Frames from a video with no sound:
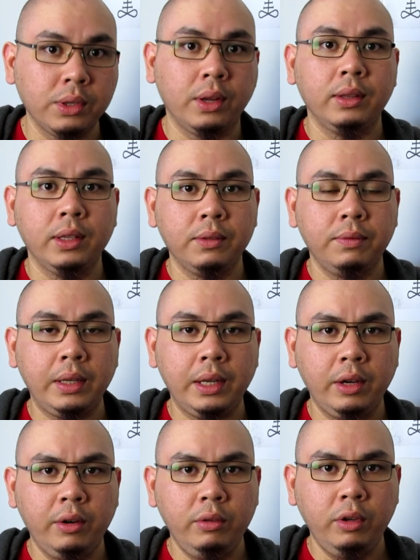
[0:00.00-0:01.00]
on this
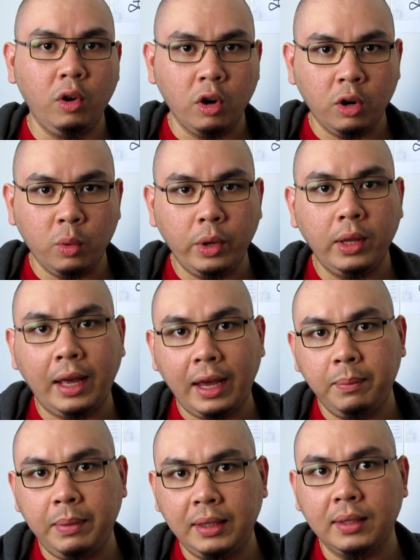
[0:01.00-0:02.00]
video, nor will I
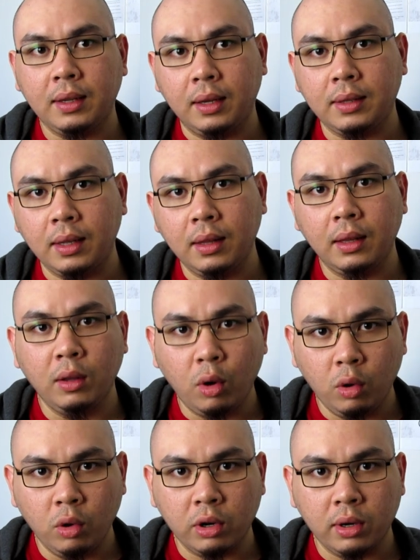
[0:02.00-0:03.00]
be discussing the
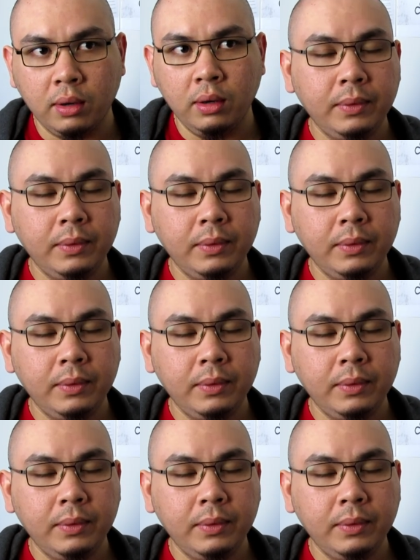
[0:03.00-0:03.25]
lore.